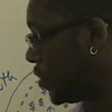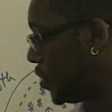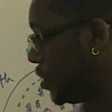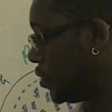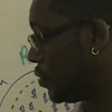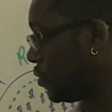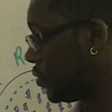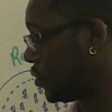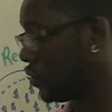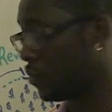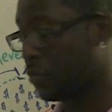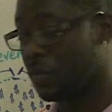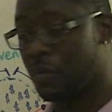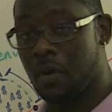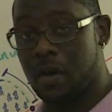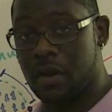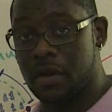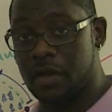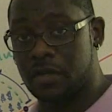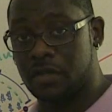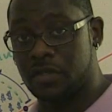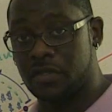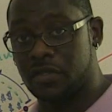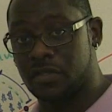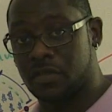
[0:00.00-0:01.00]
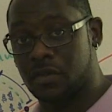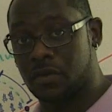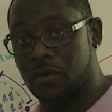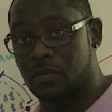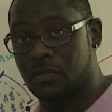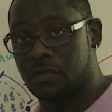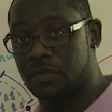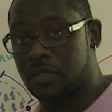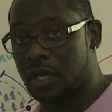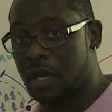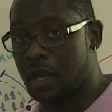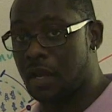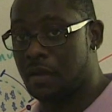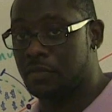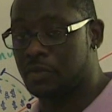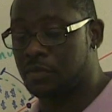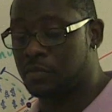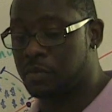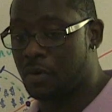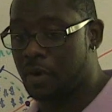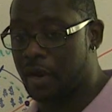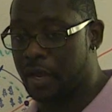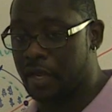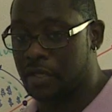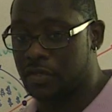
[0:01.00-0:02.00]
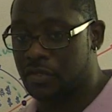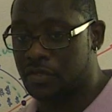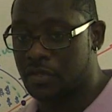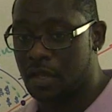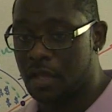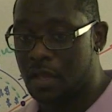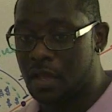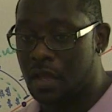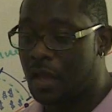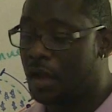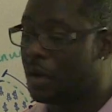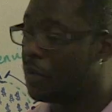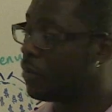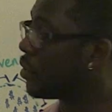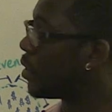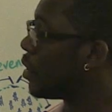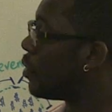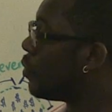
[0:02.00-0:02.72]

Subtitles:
equal to quantity sold times price, what I